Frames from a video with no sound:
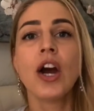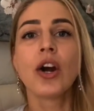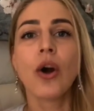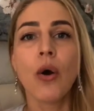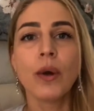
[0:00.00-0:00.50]

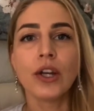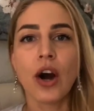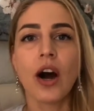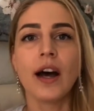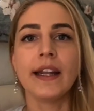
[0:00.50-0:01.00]
going
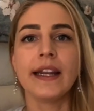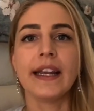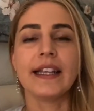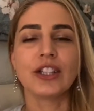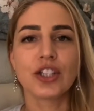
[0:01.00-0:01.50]
on
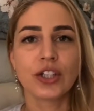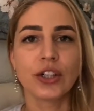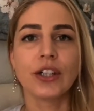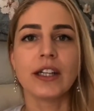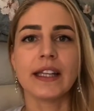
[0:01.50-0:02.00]

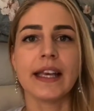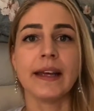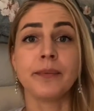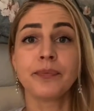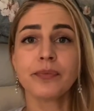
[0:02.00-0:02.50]
internally
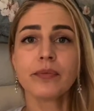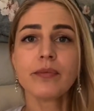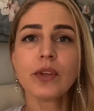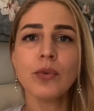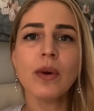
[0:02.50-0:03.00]

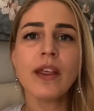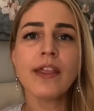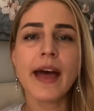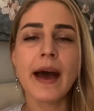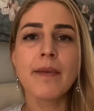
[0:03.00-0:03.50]
with
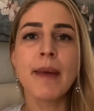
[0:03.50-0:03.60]
them.